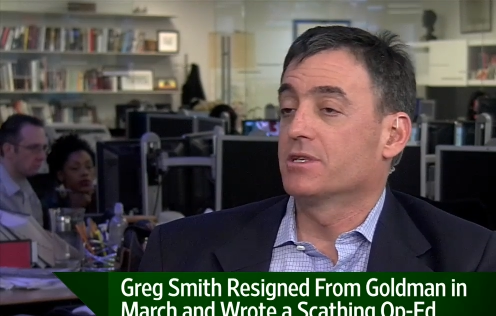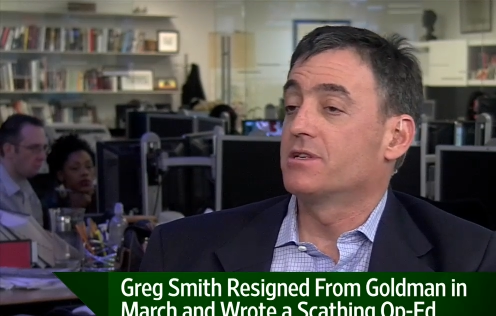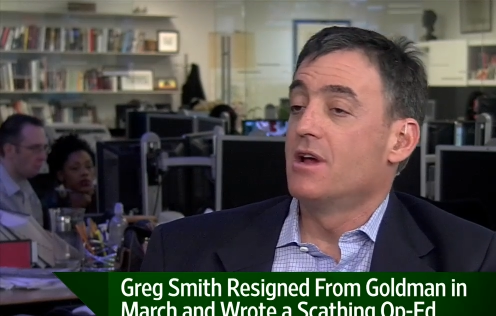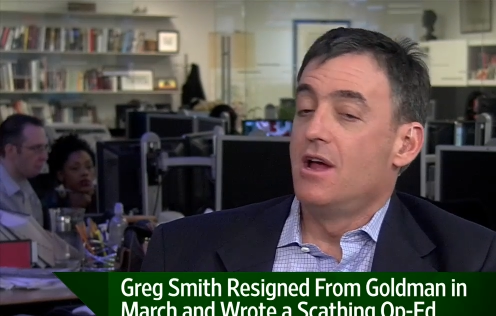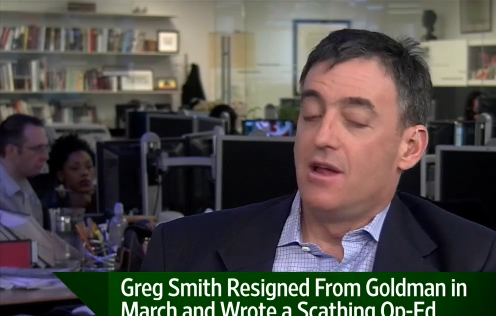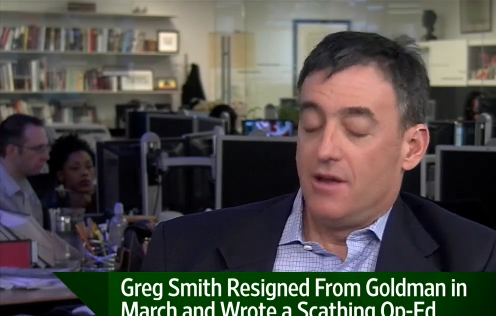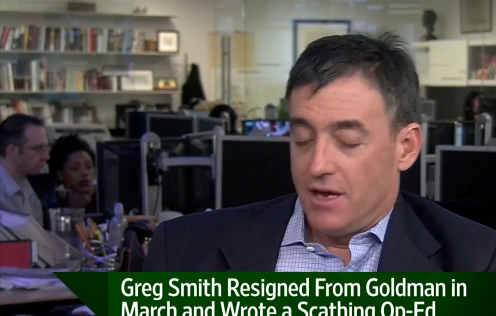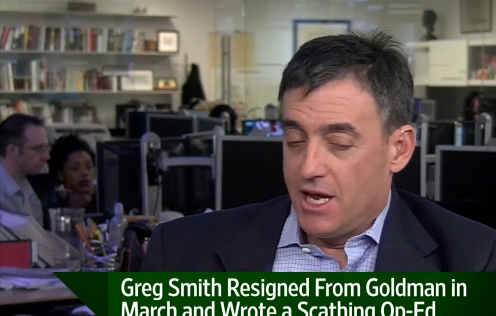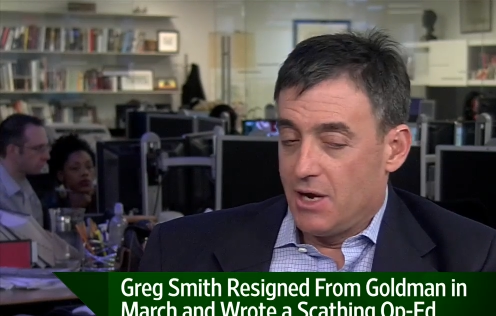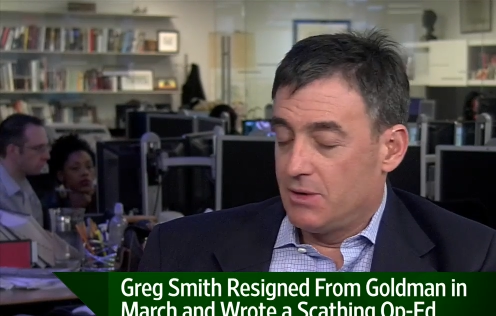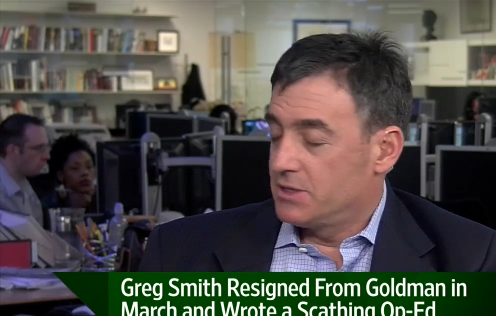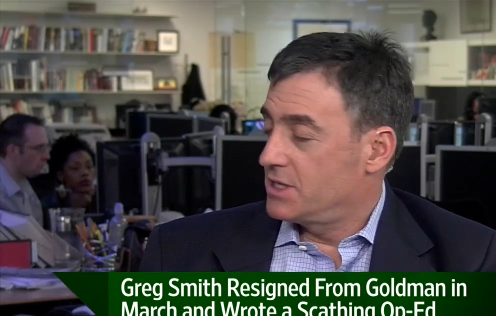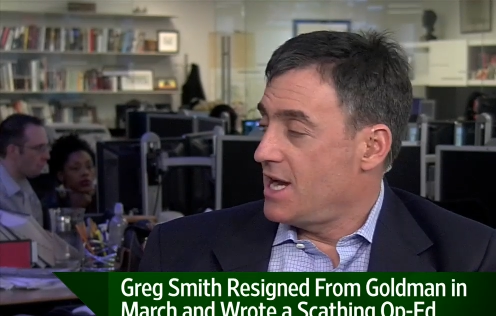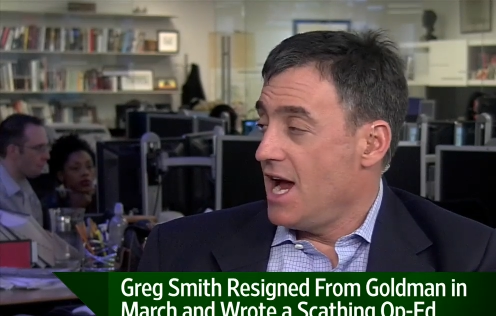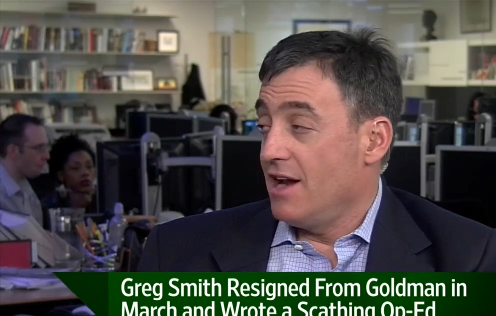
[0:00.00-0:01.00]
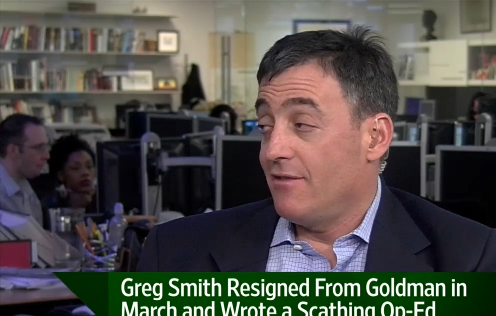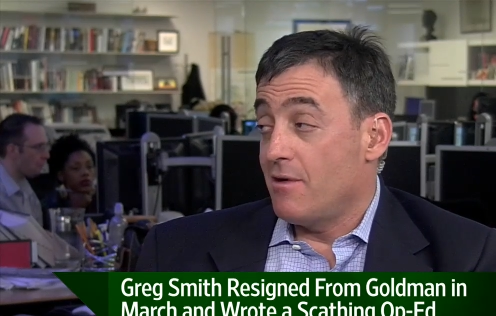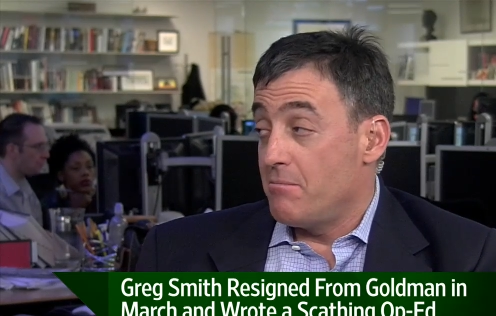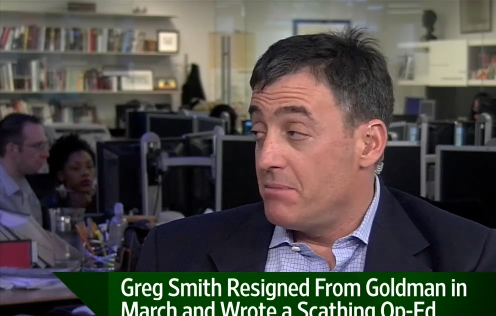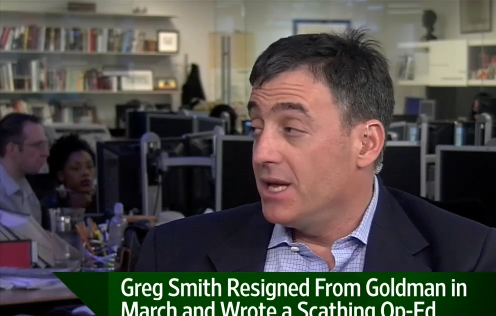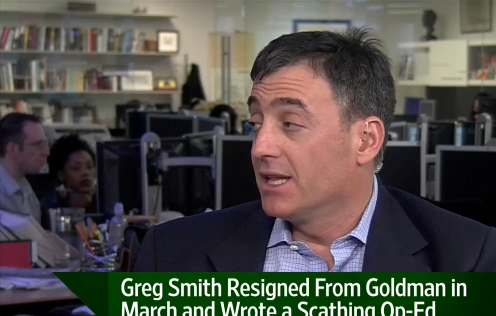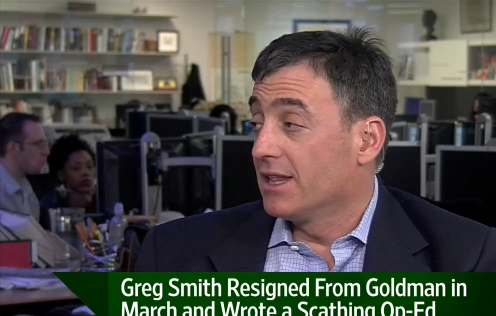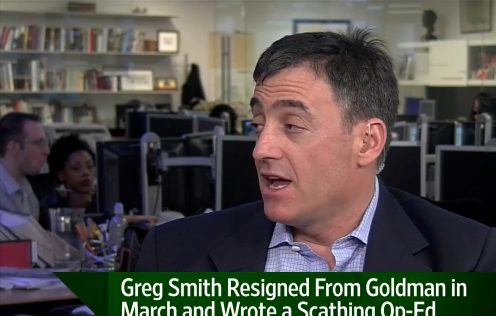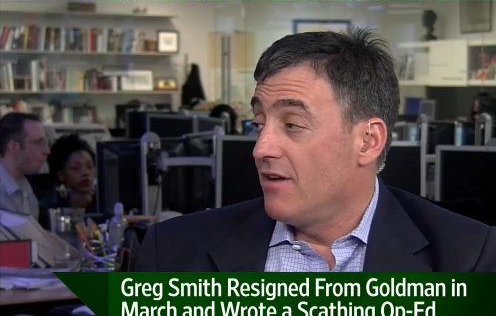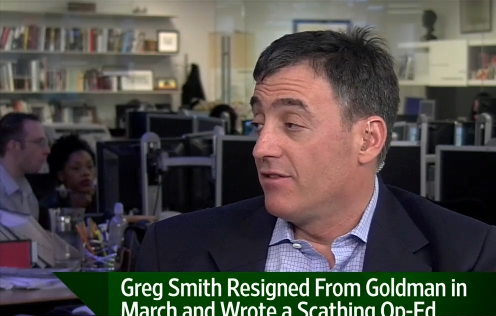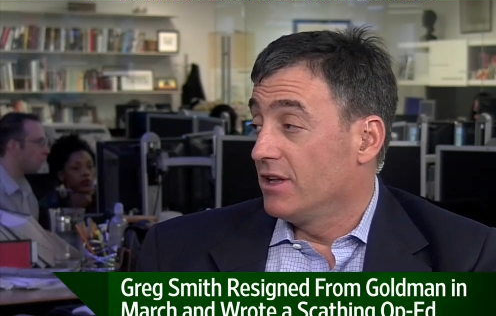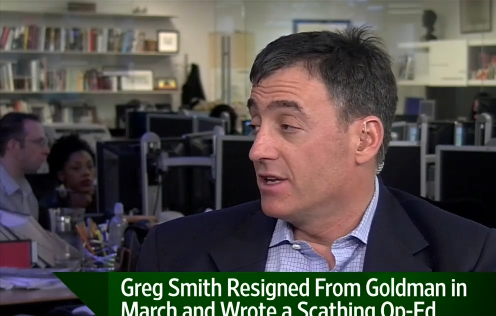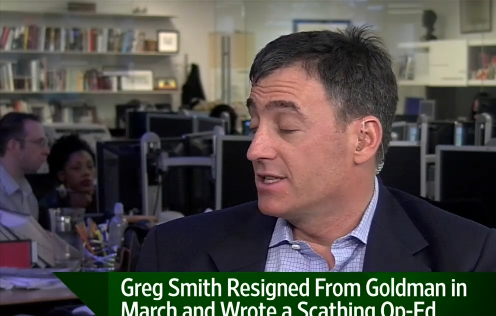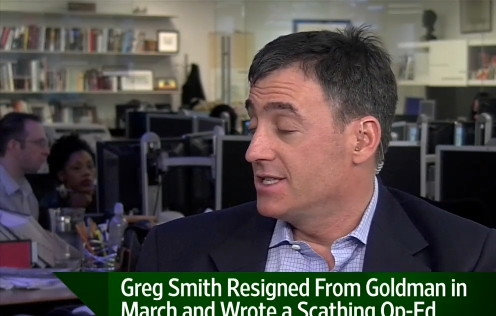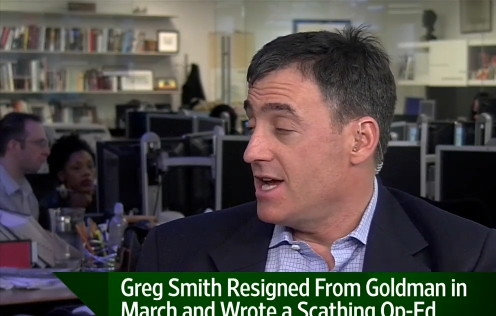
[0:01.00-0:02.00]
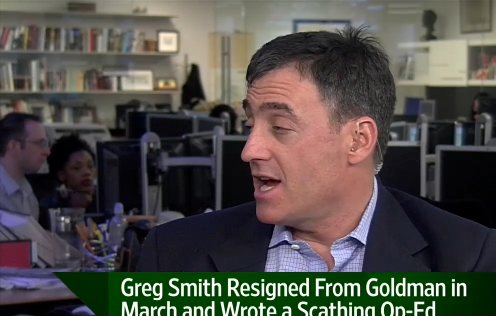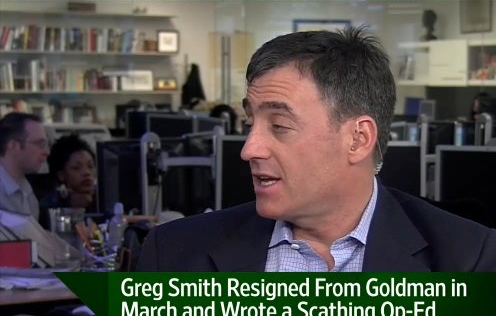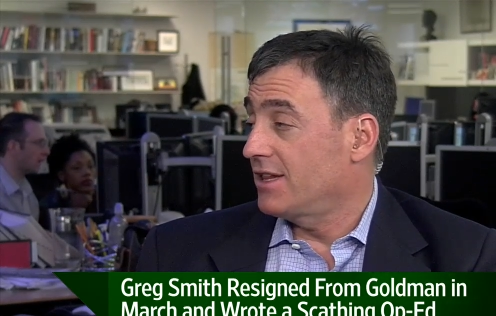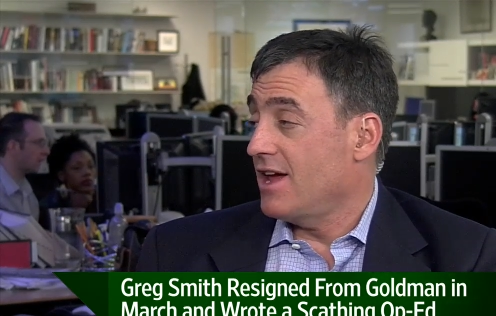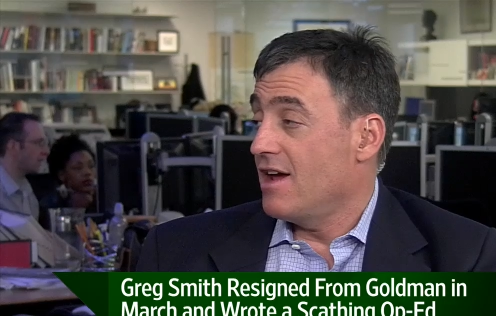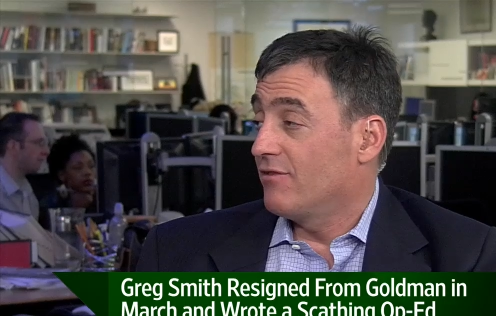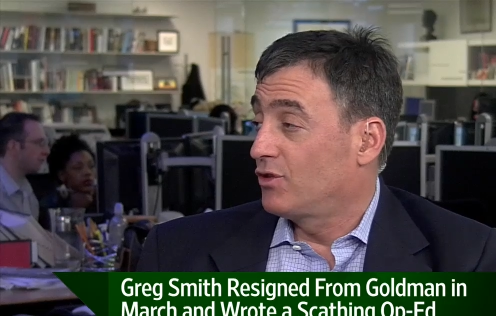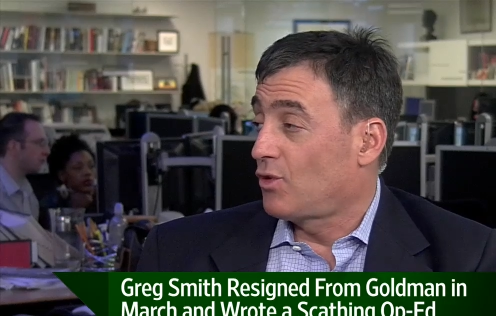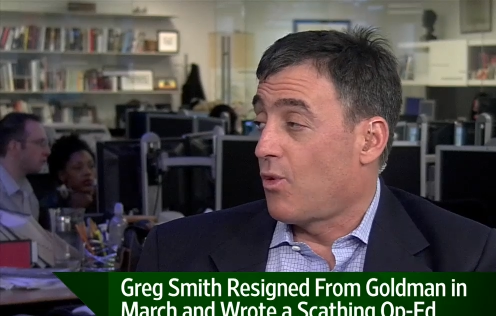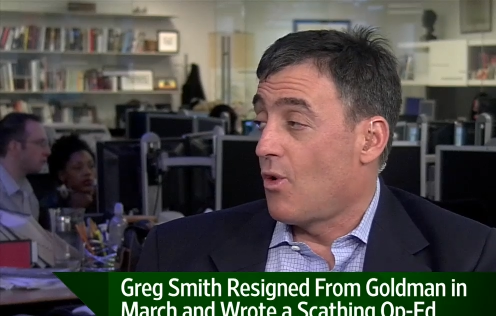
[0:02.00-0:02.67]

Speaker 1: was he was kind of a mid-level exec. They have